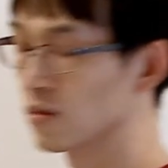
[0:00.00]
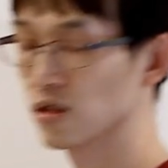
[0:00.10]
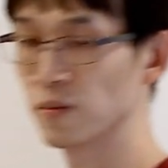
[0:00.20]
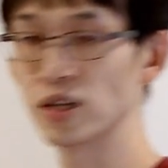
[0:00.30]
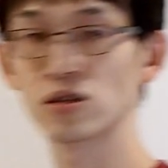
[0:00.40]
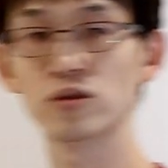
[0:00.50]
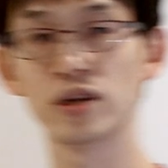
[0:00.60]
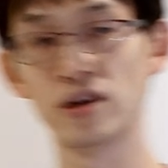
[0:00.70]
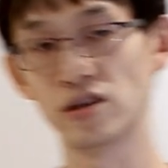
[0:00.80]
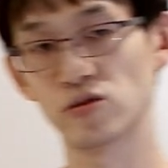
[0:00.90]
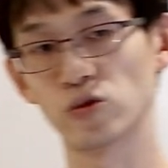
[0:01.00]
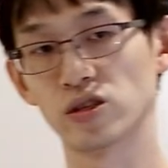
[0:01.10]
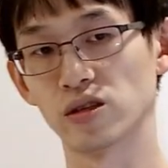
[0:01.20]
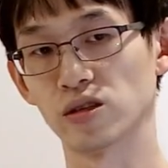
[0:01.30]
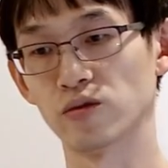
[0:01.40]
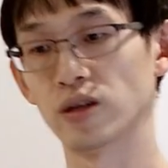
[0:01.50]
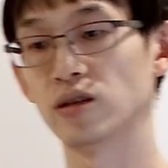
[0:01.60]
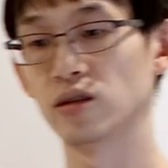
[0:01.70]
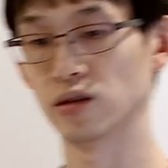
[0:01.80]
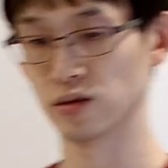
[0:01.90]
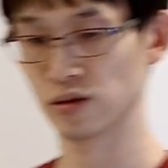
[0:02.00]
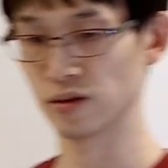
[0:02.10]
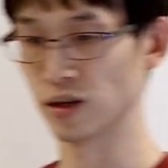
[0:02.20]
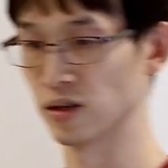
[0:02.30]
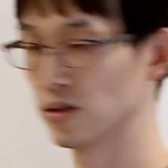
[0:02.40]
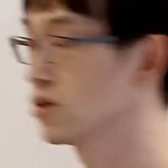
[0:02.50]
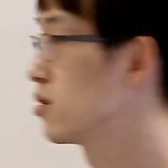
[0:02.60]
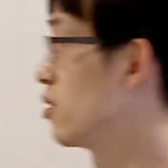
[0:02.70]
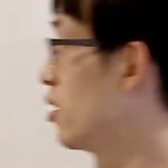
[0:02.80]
special case which is already known to us,